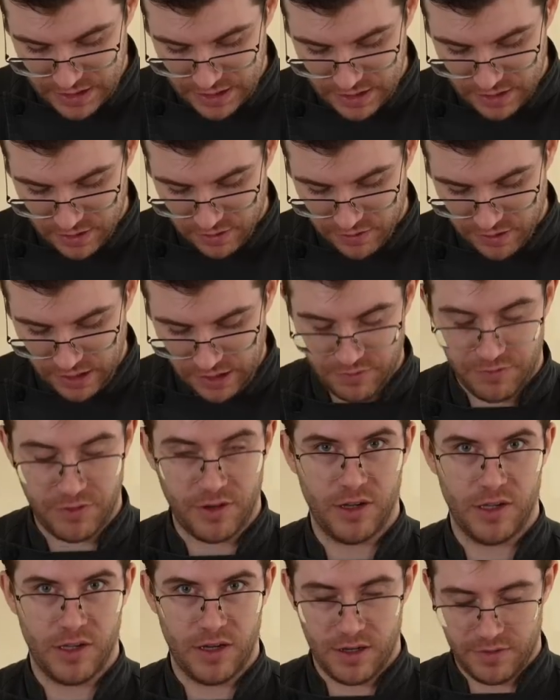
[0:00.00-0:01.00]
isn't going to
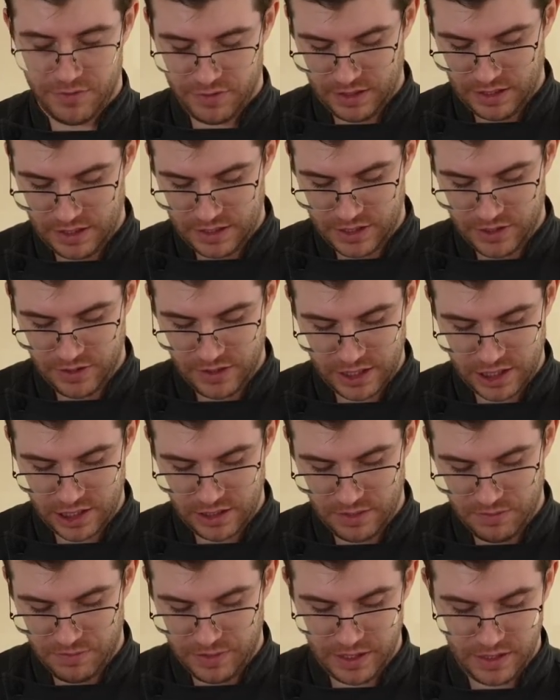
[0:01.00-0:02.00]
fall off unless you
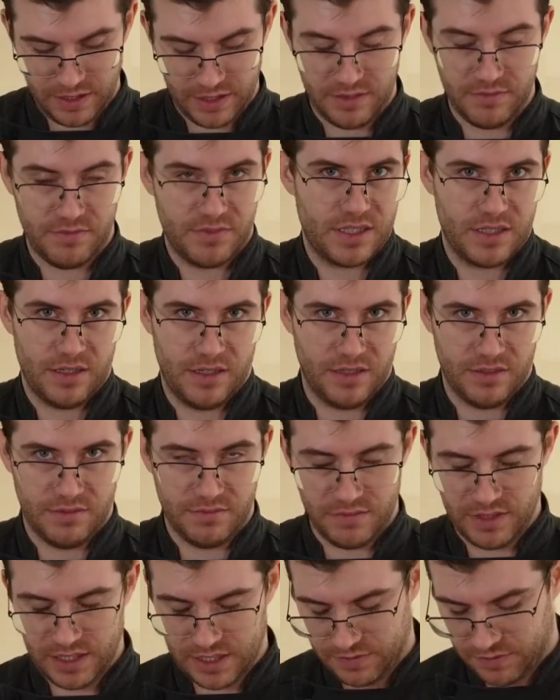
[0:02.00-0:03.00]
actually peel it, so
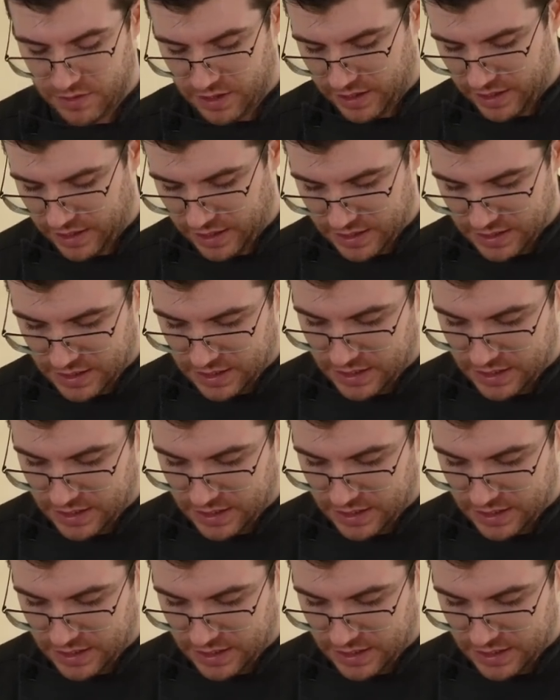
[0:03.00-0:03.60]
it's fine as